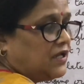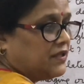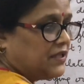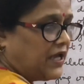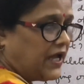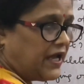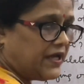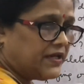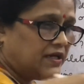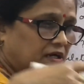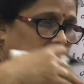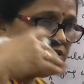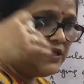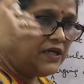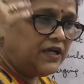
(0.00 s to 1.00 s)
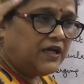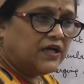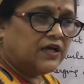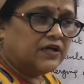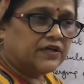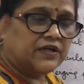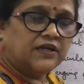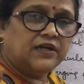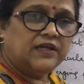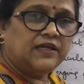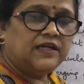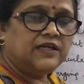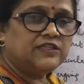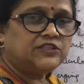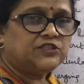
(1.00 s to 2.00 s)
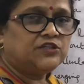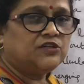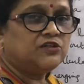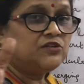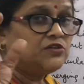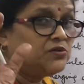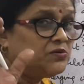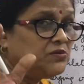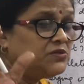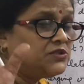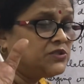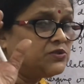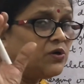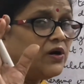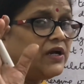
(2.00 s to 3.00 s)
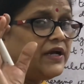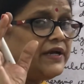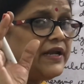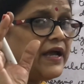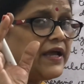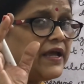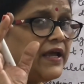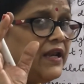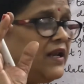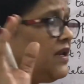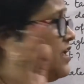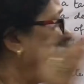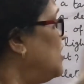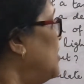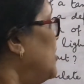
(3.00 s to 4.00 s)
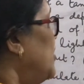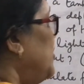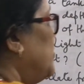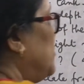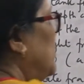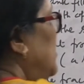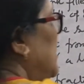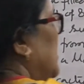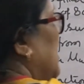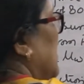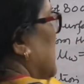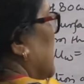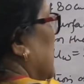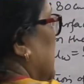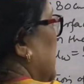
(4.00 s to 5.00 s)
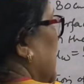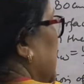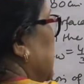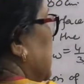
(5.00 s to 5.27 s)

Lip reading: the energy released through solid angle, this